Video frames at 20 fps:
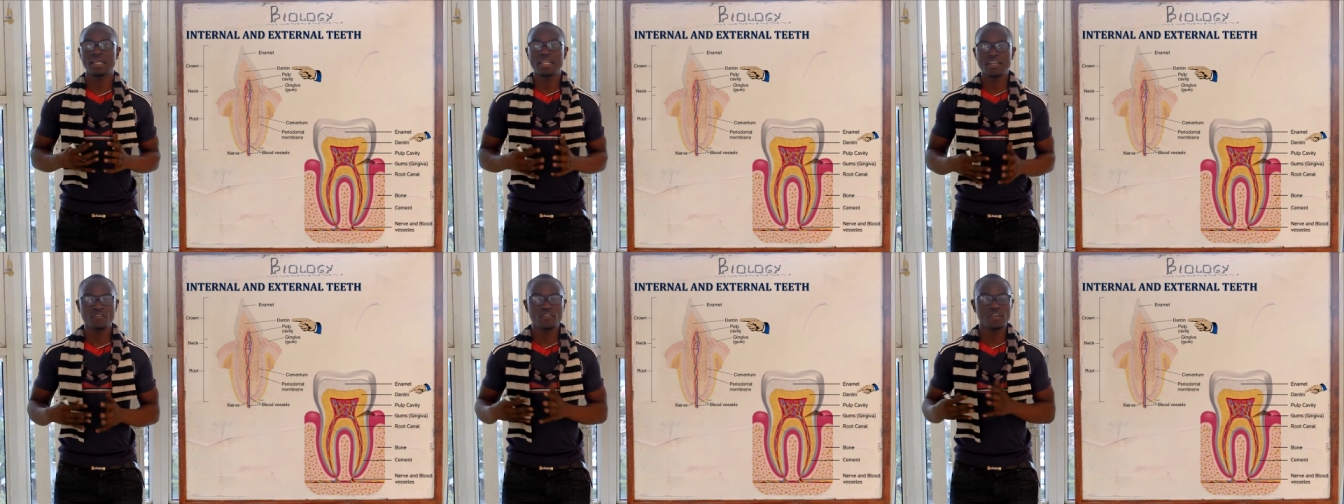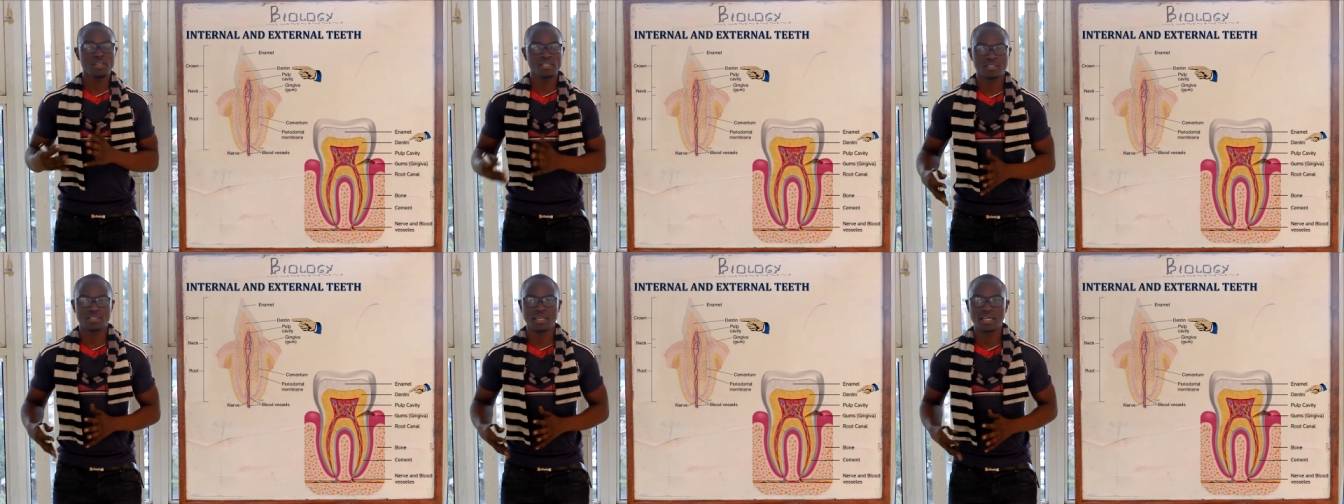
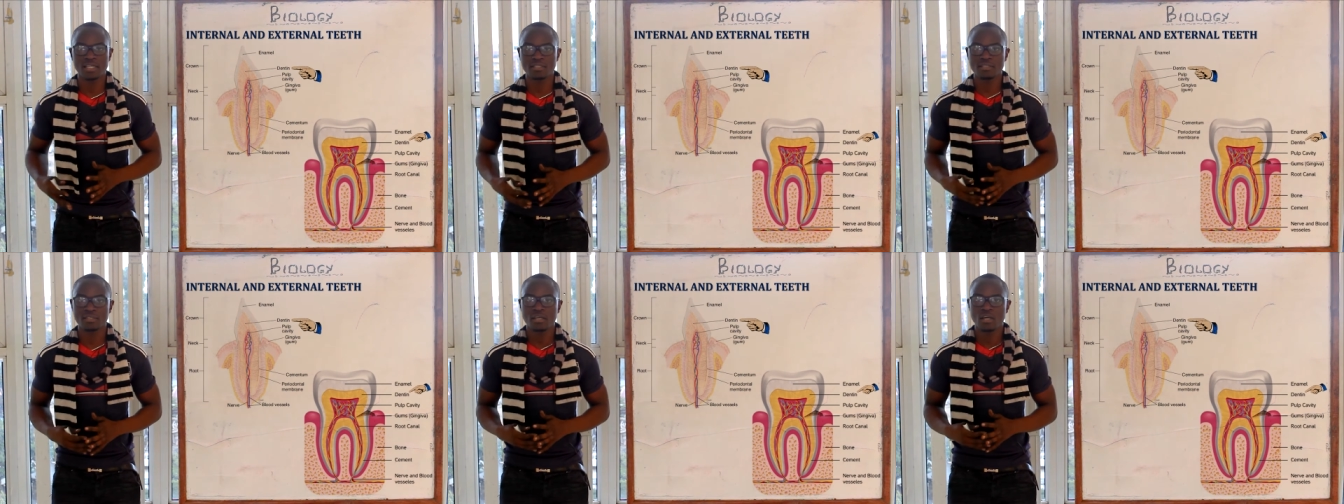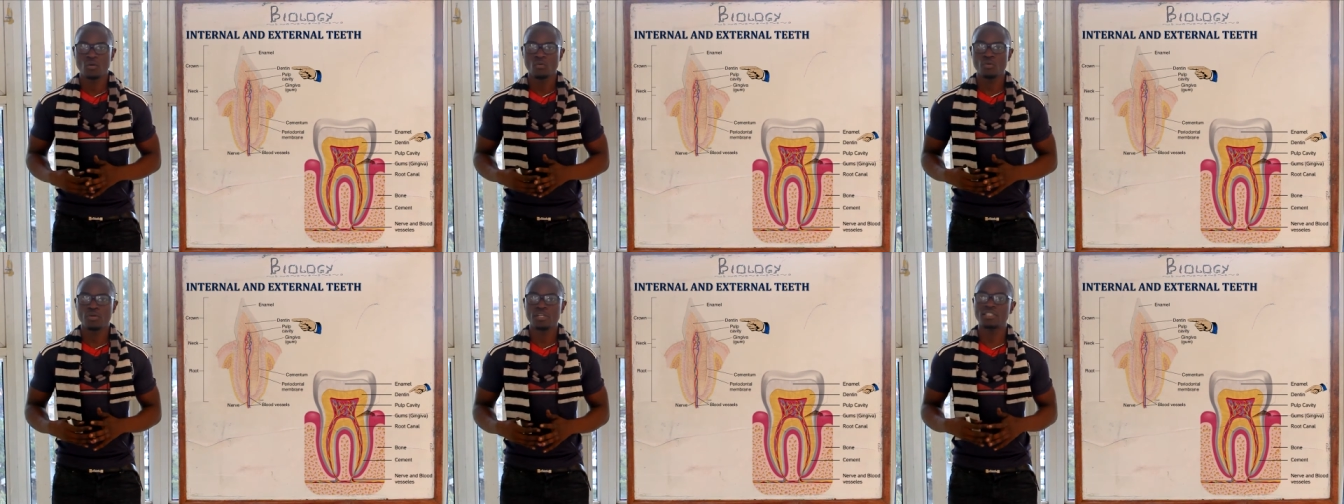living cells,
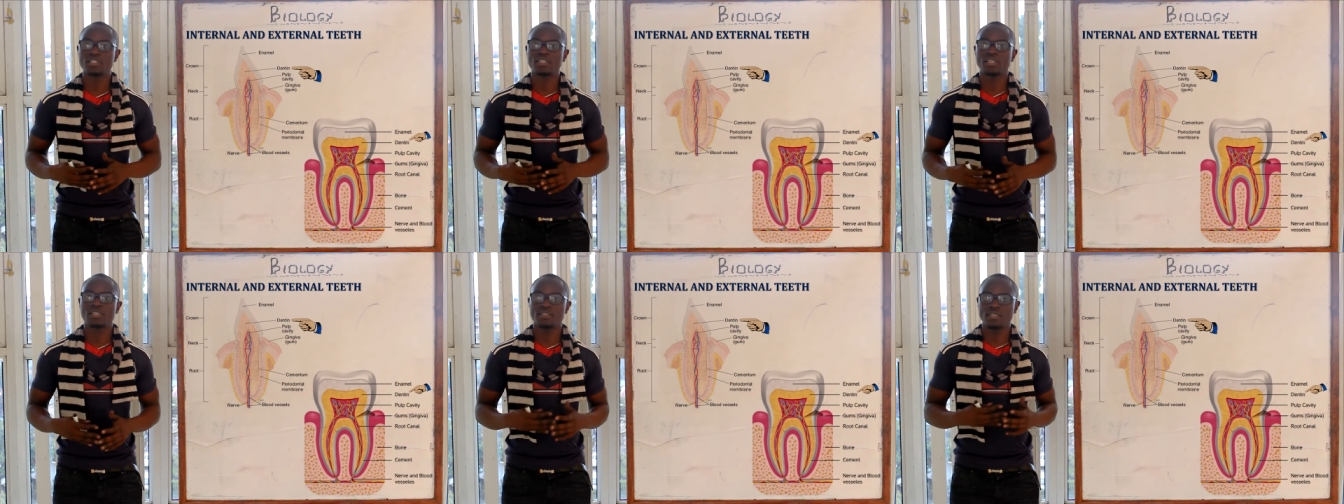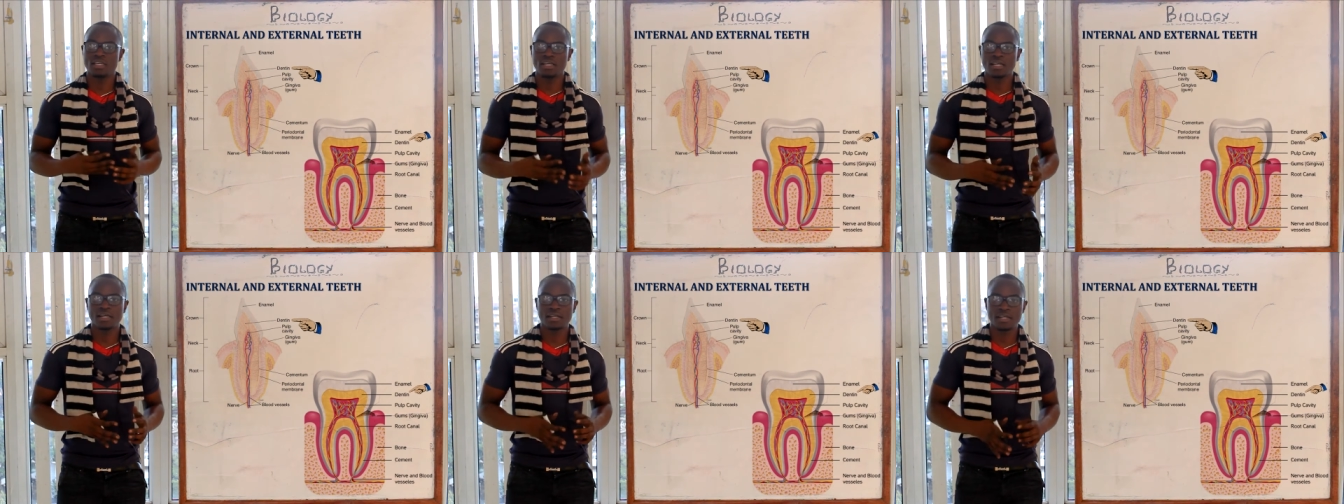which
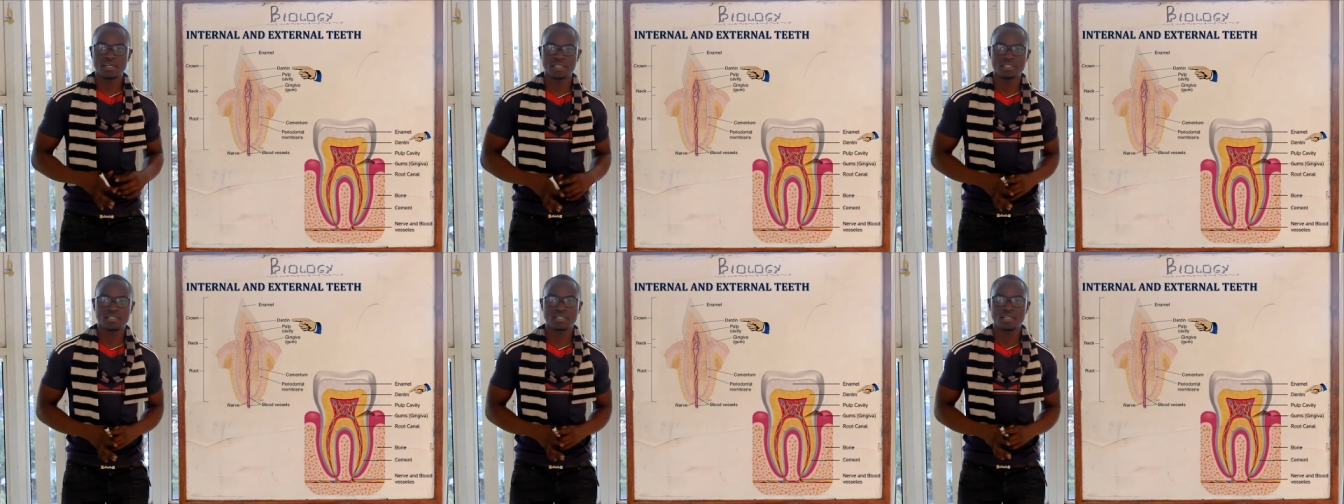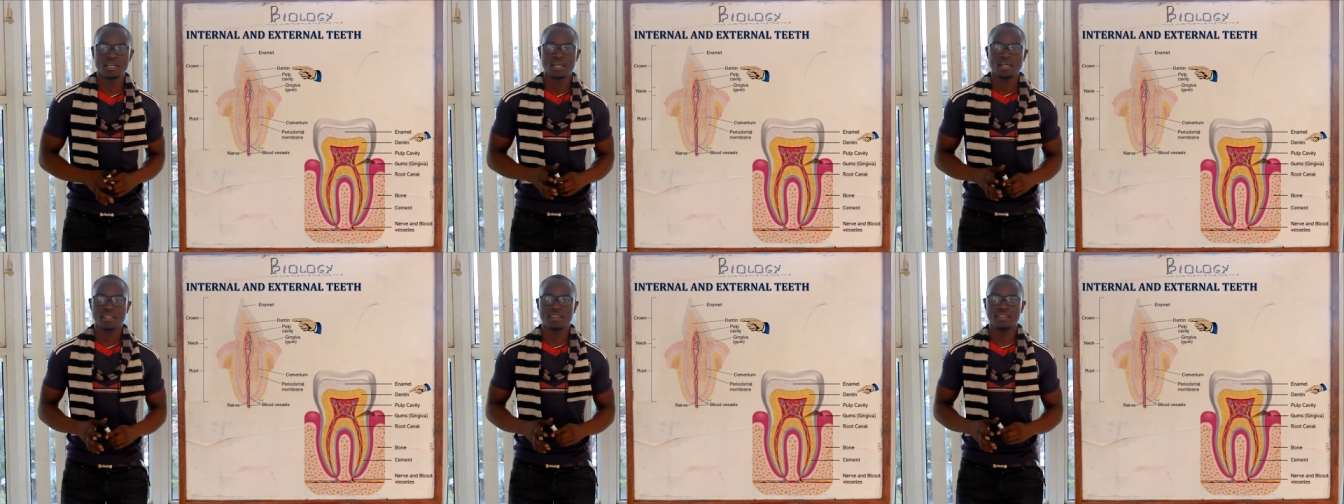secrete